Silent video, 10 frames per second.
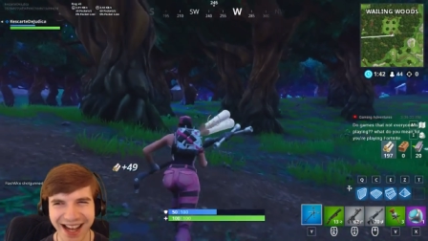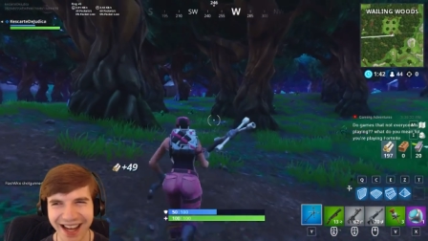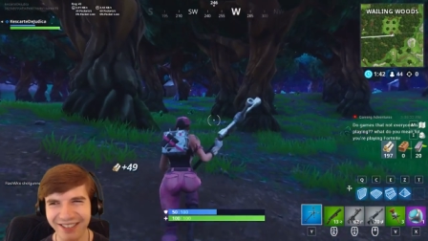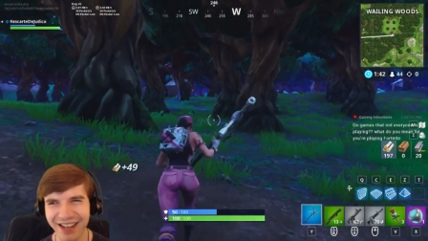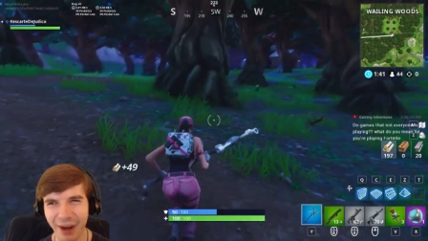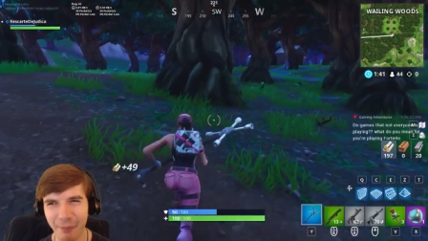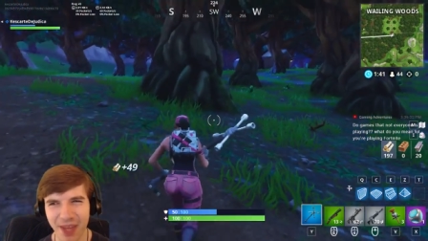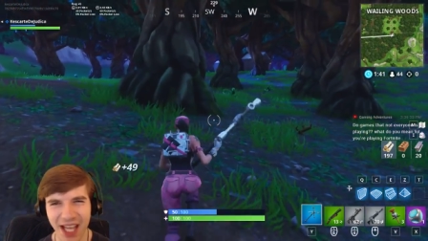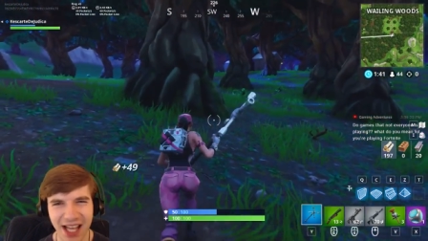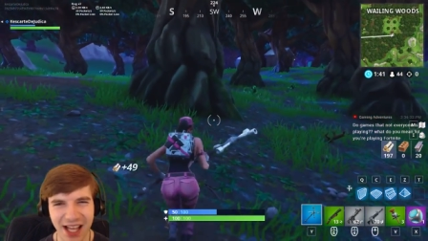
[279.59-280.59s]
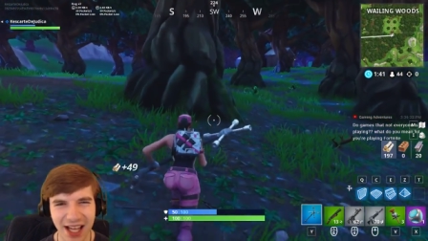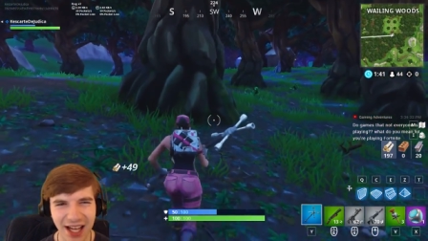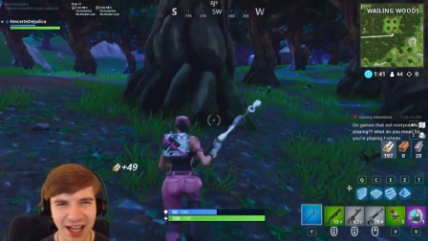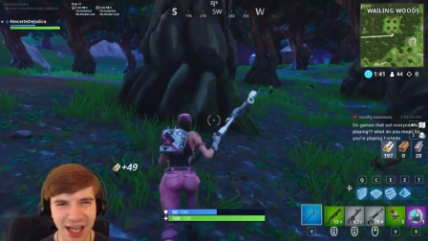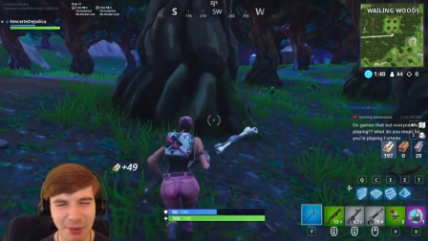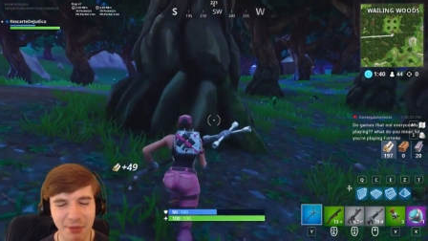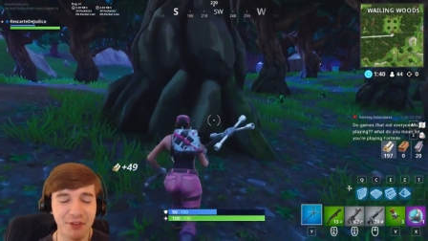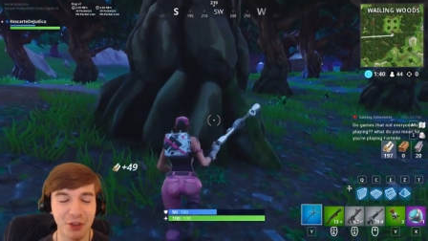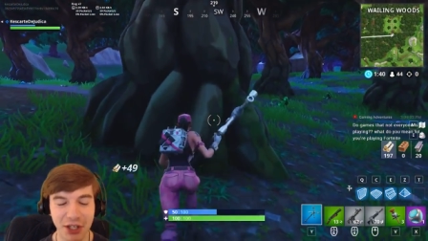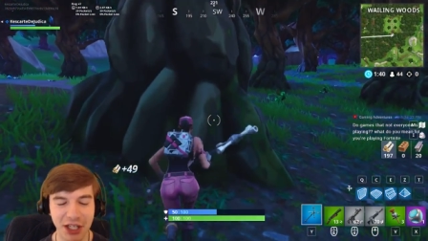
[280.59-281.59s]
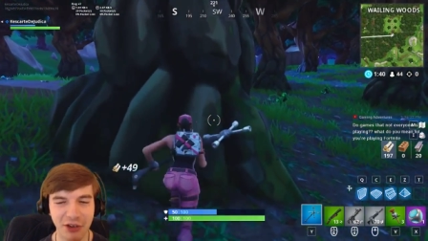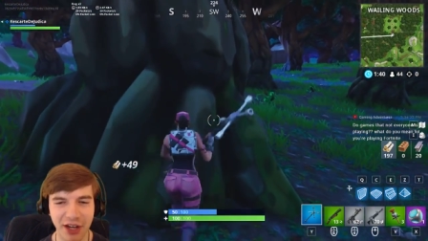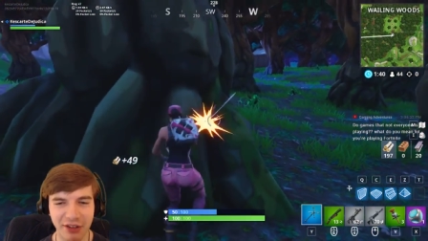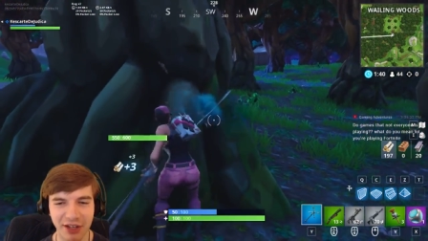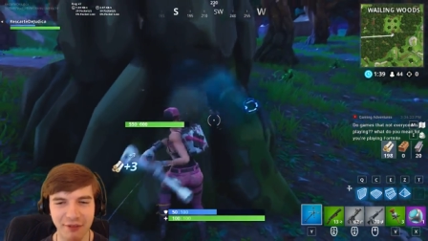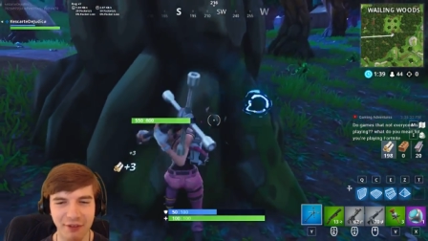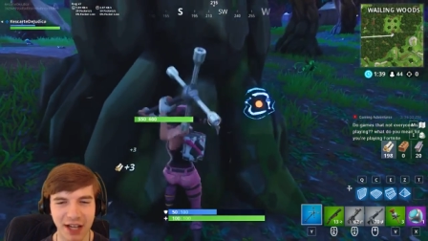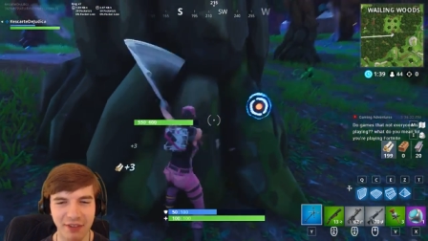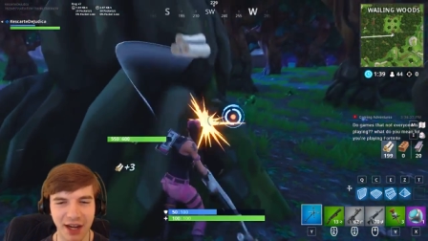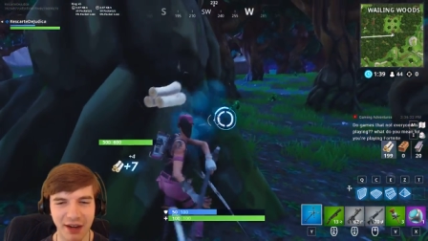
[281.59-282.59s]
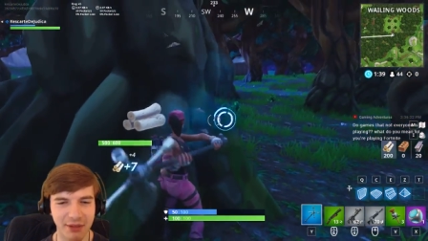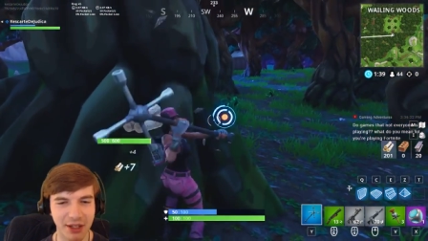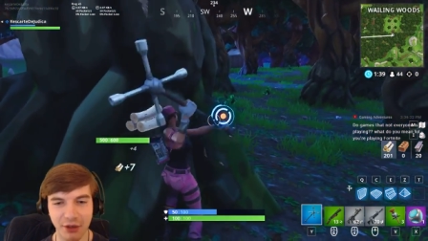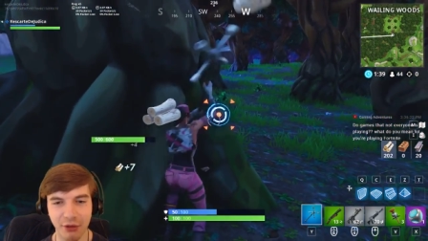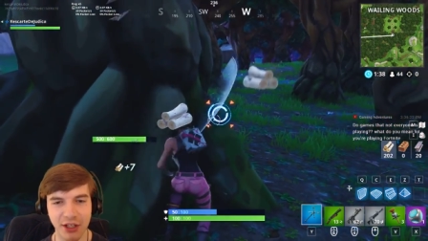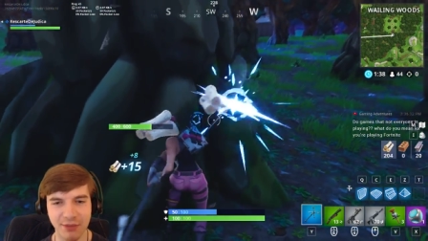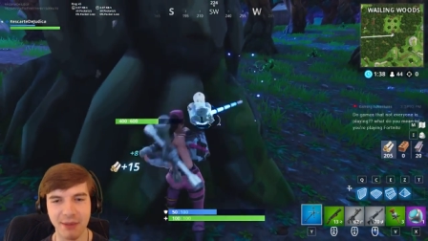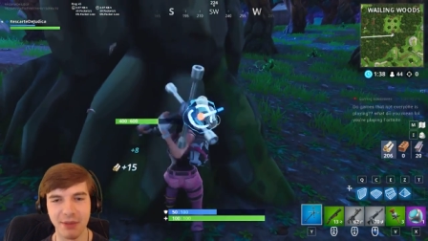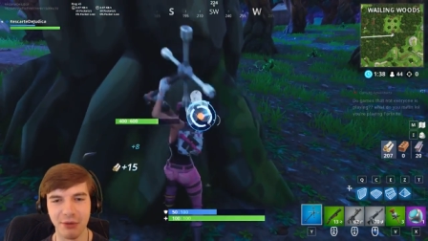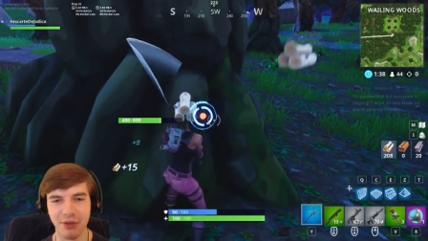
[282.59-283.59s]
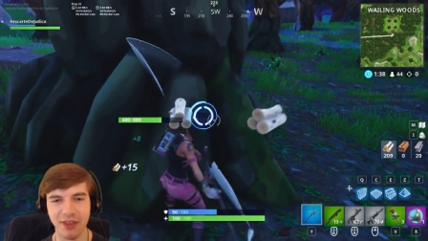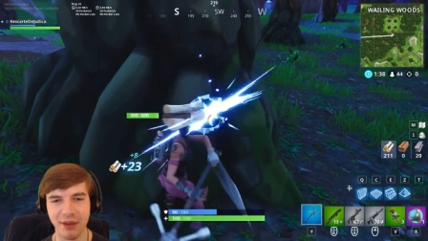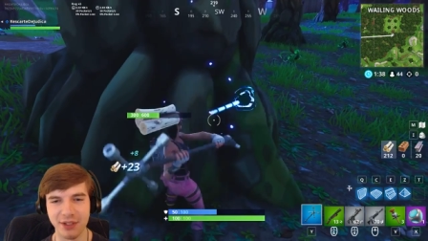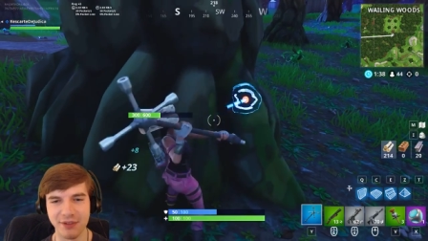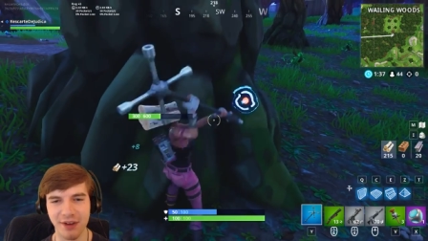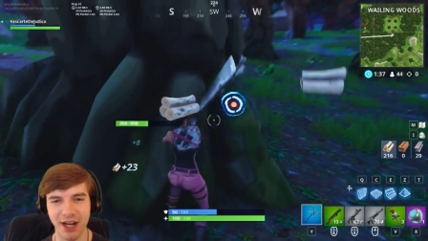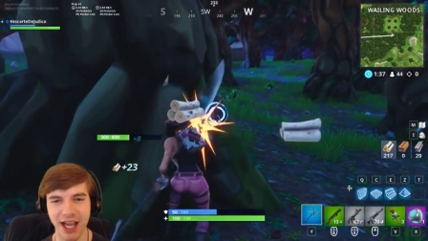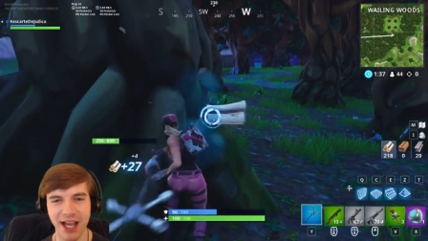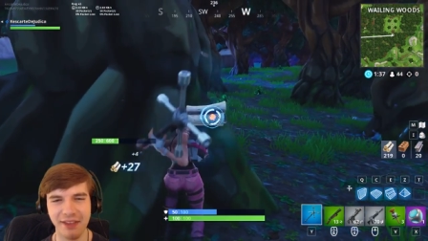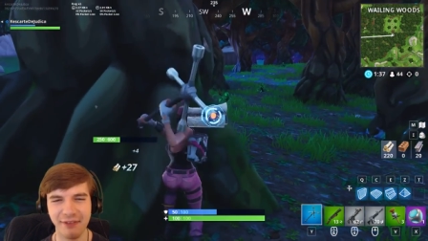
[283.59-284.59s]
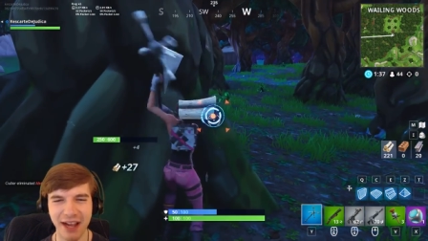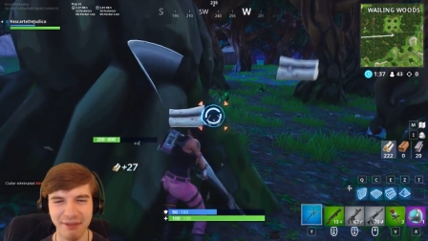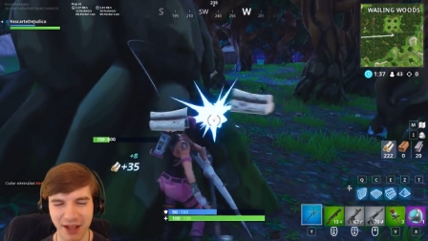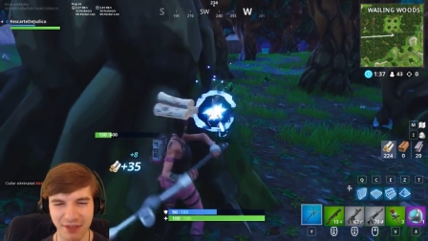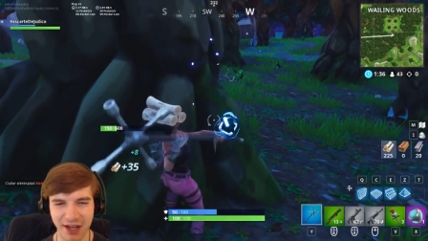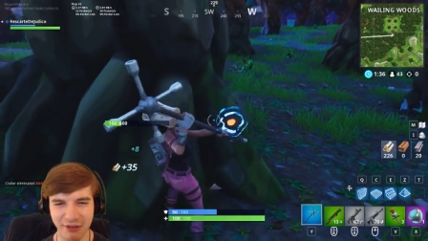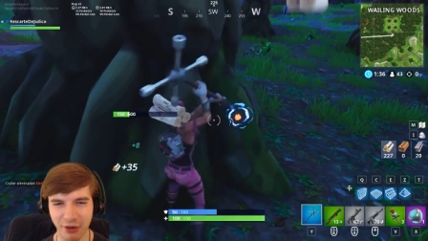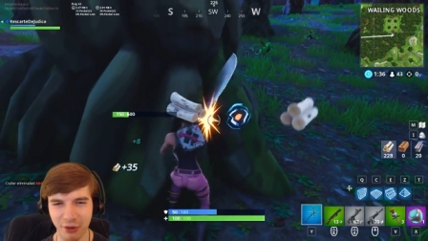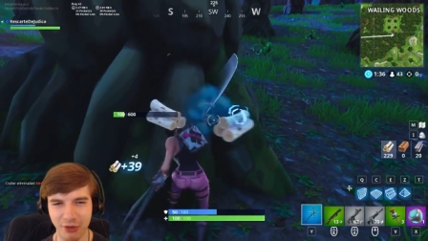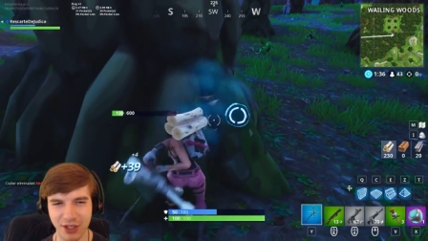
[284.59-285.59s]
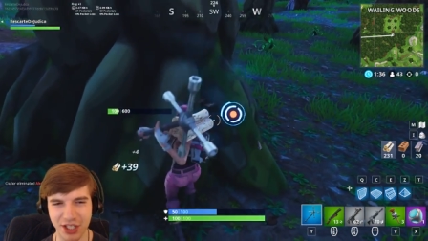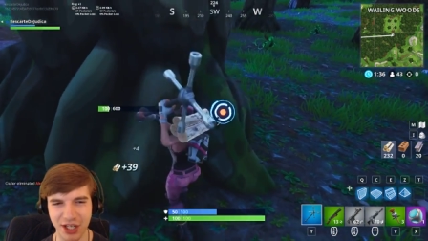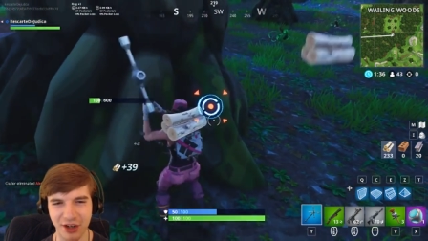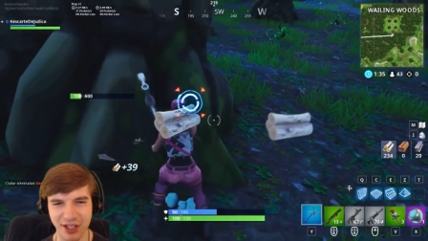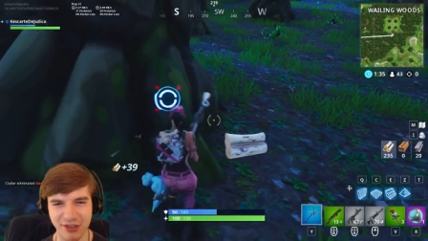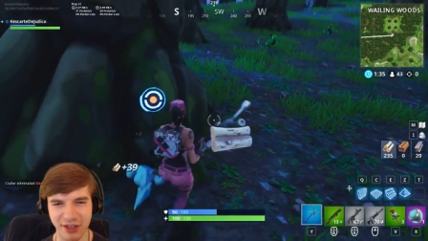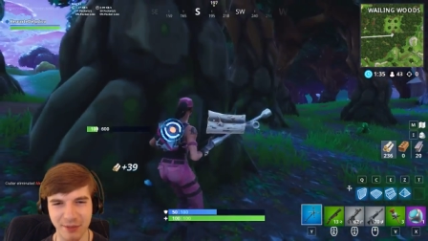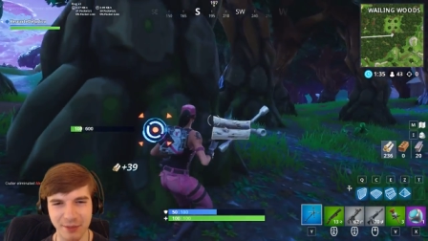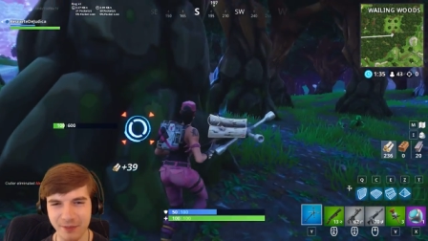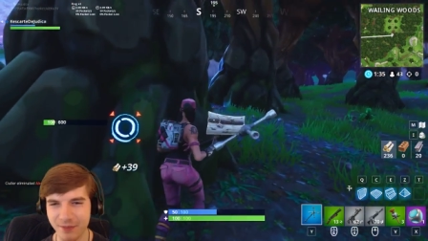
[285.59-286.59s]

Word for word: I don't know. I mean, if you're a Hillary Clinton fan, then who knows, maybe you thought that was funny. I found that a little cringy, honestly.